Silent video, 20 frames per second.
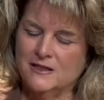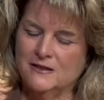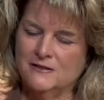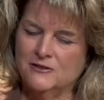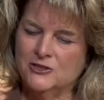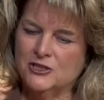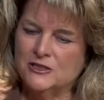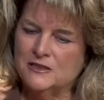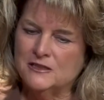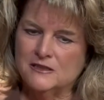
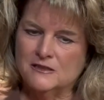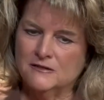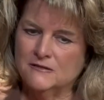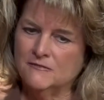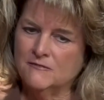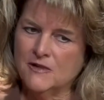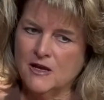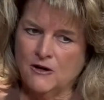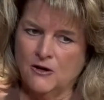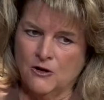just
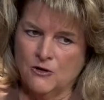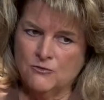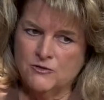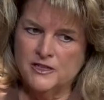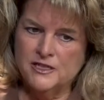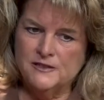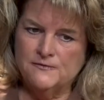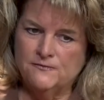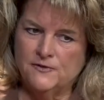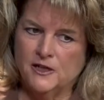
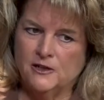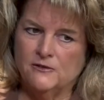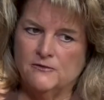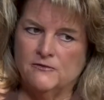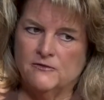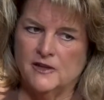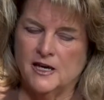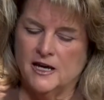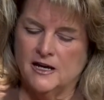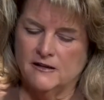always
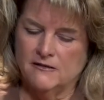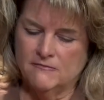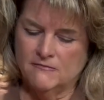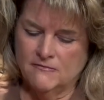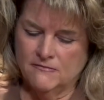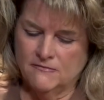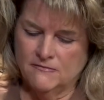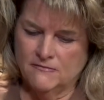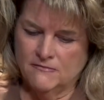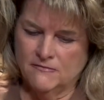felt that
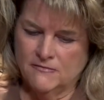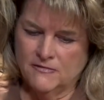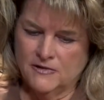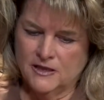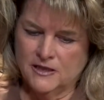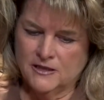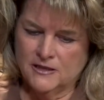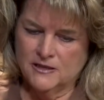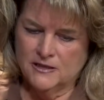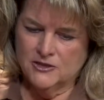
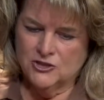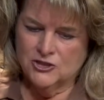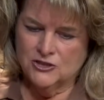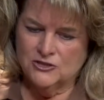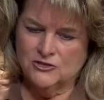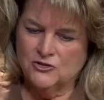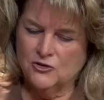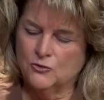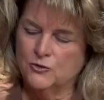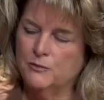it's
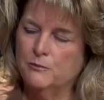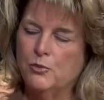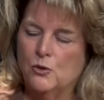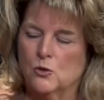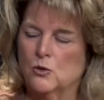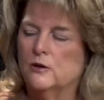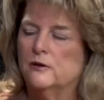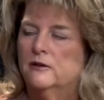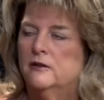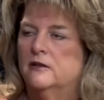just so
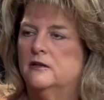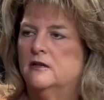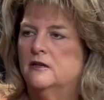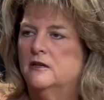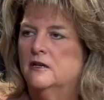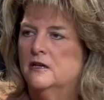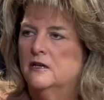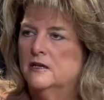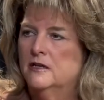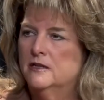important
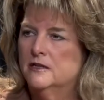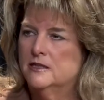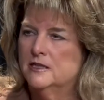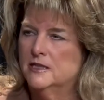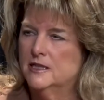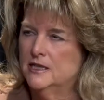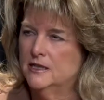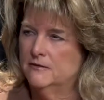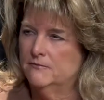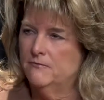to
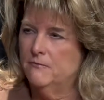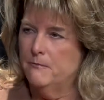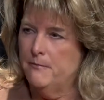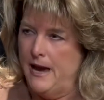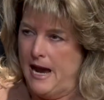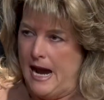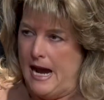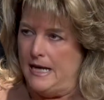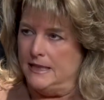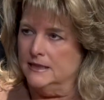give
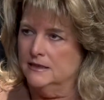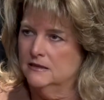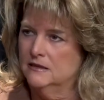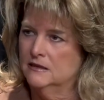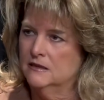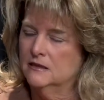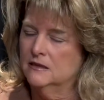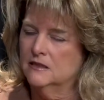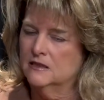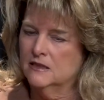back,
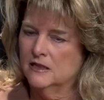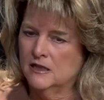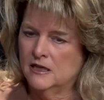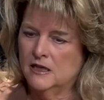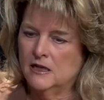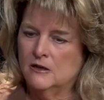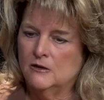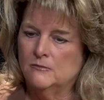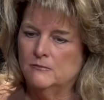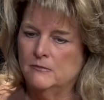to
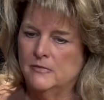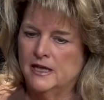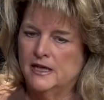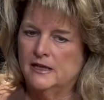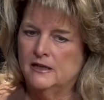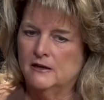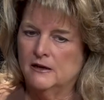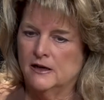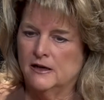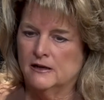help
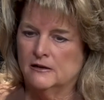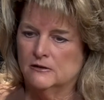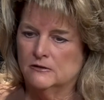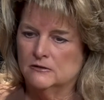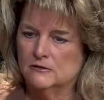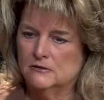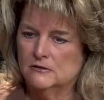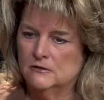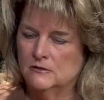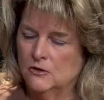make
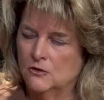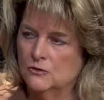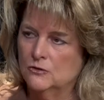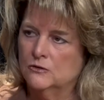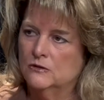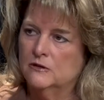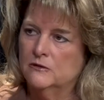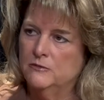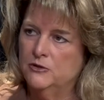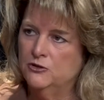our local
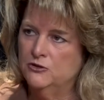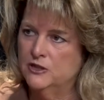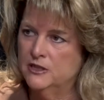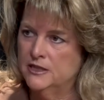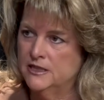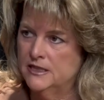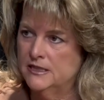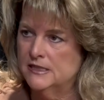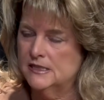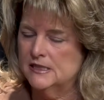
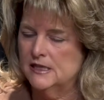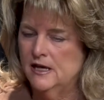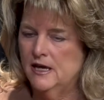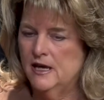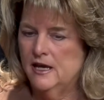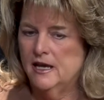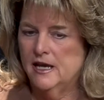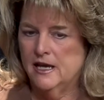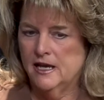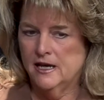communities
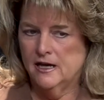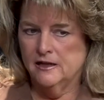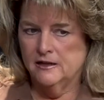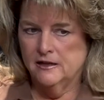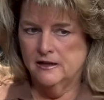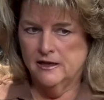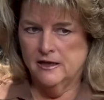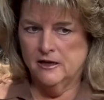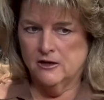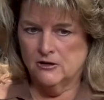
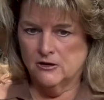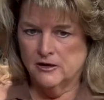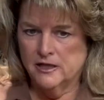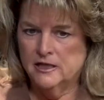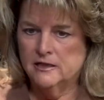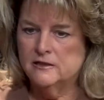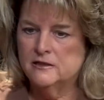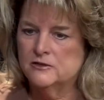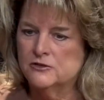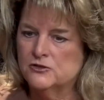and our
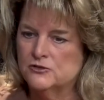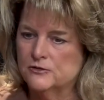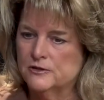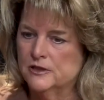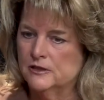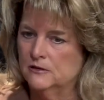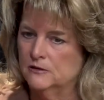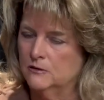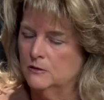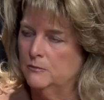industry
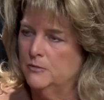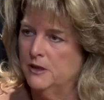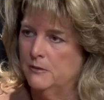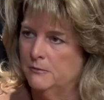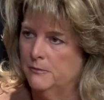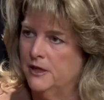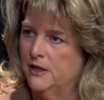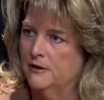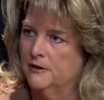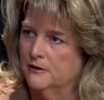a little
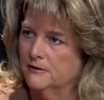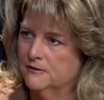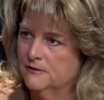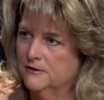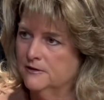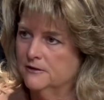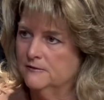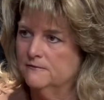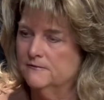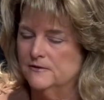bit better,
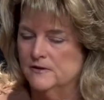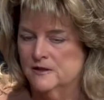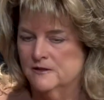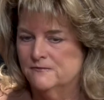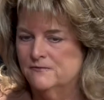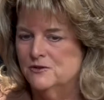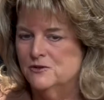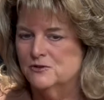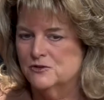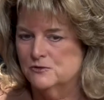if,
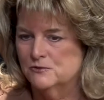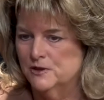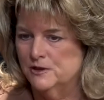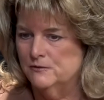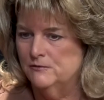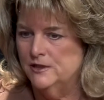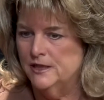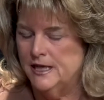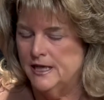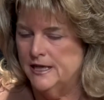if there's a way
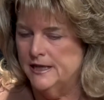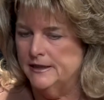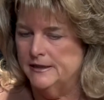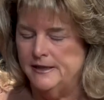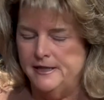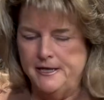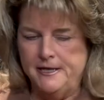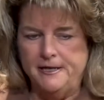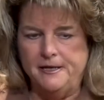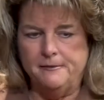we can.
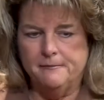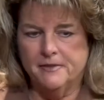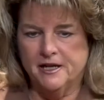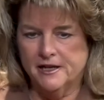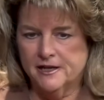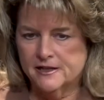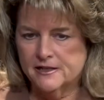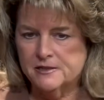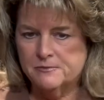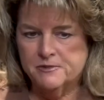My
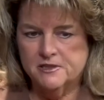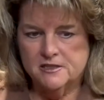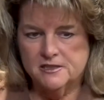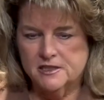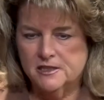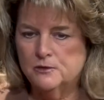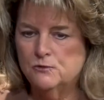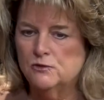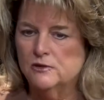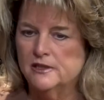husband is
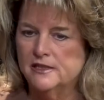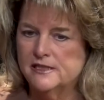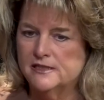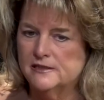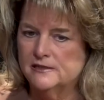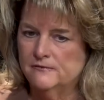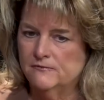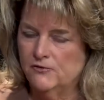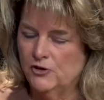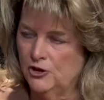equally as
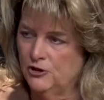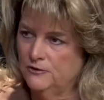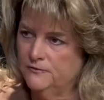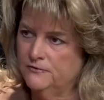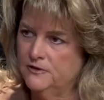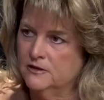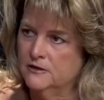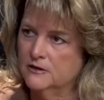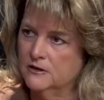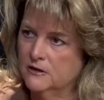
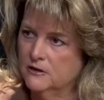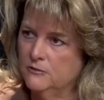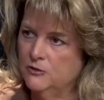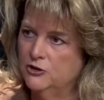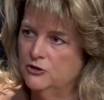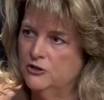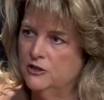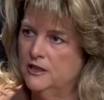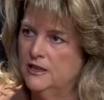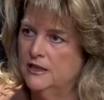involved in the
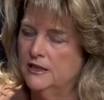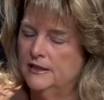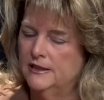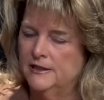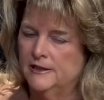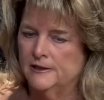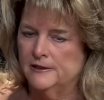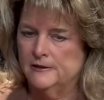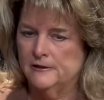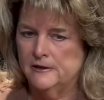community
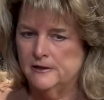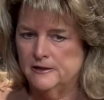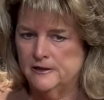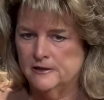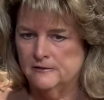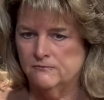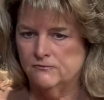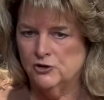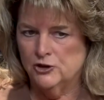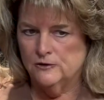and
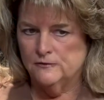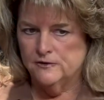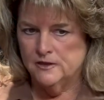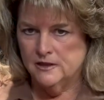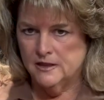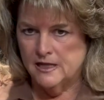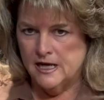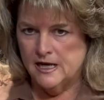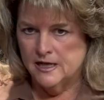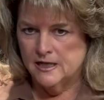involved
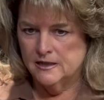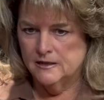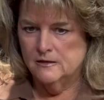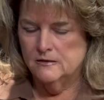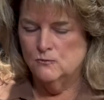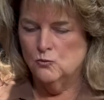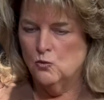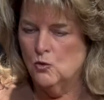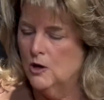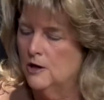in ag
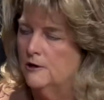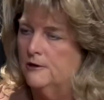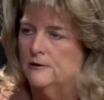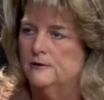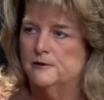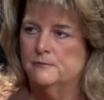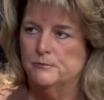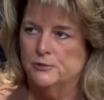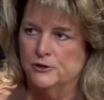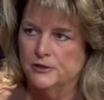water
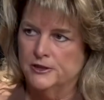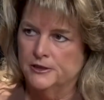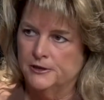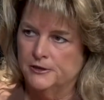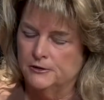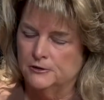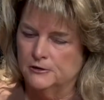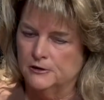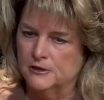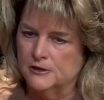in
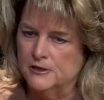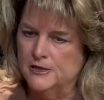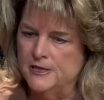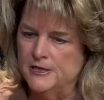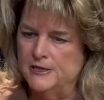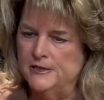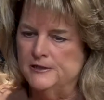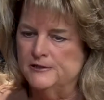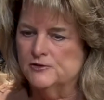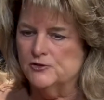particular,
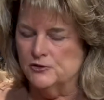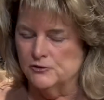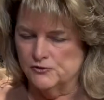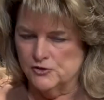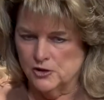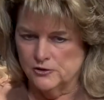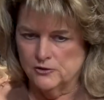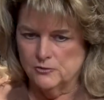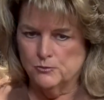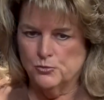serves
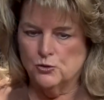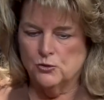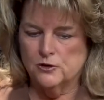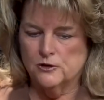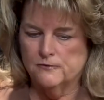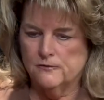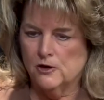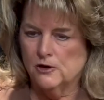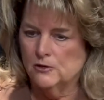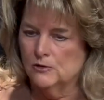on the board
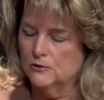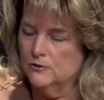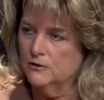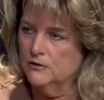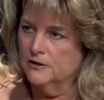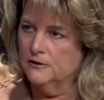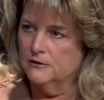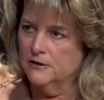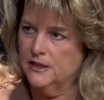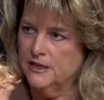of our local
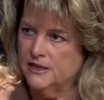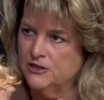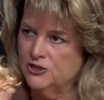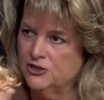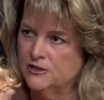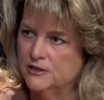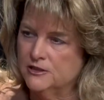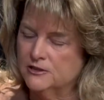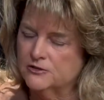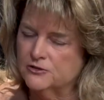
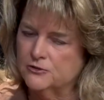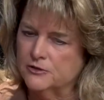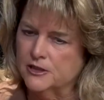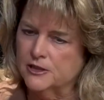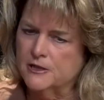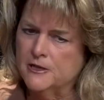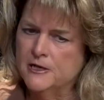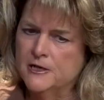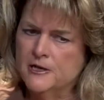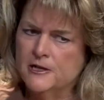irrigation district.
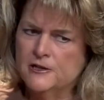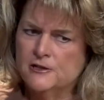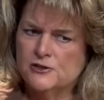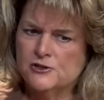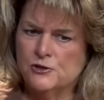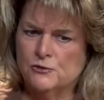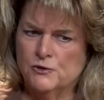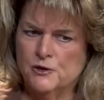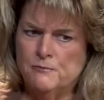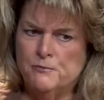
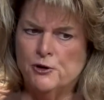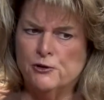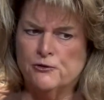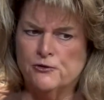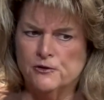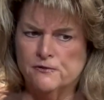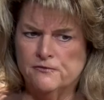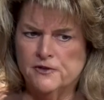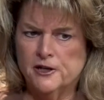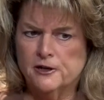So we both
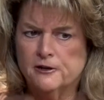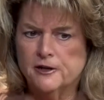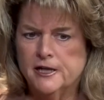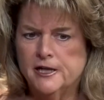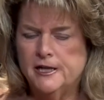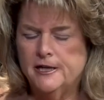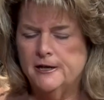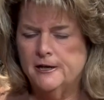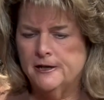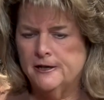are
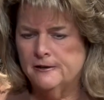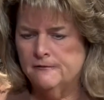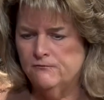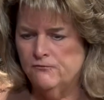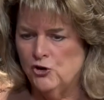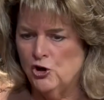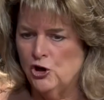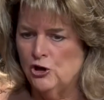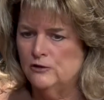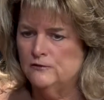very
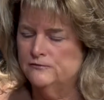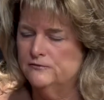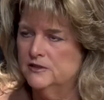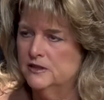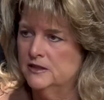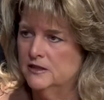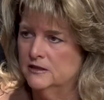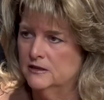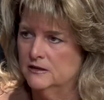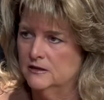involved
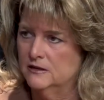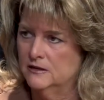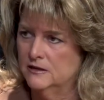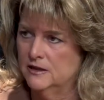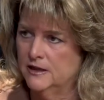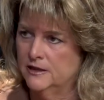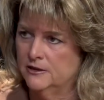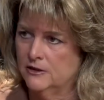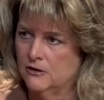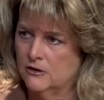in,
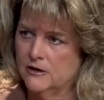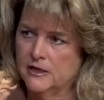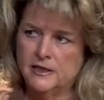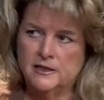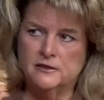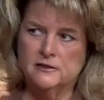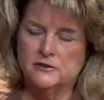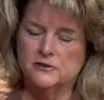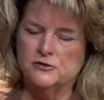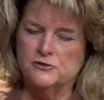in our
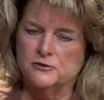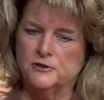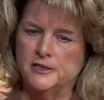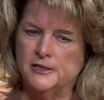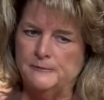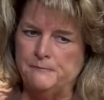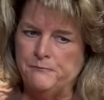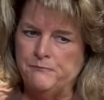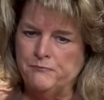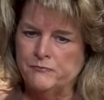
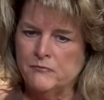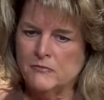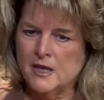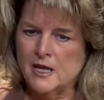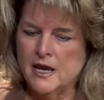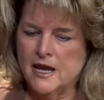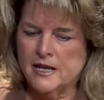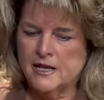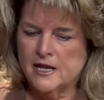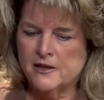industry.
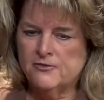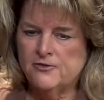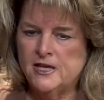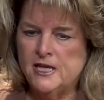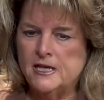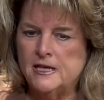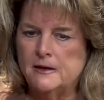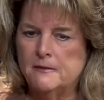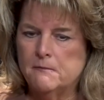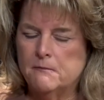And I
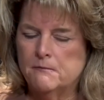think